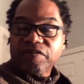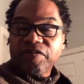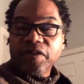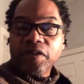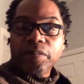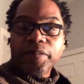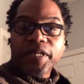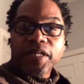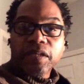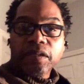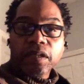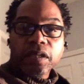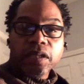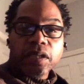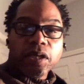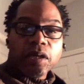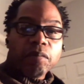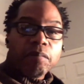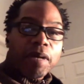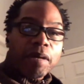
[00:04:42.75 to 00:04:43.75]
are film.
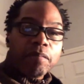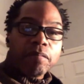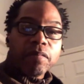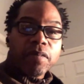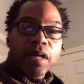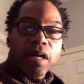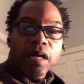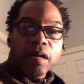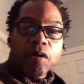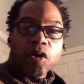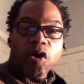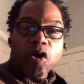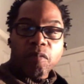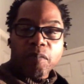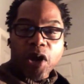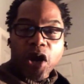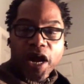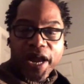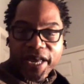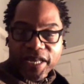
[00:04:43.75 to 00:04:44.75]
My
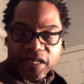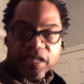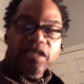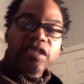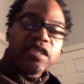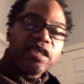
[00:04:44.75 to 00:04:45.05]
Omar has his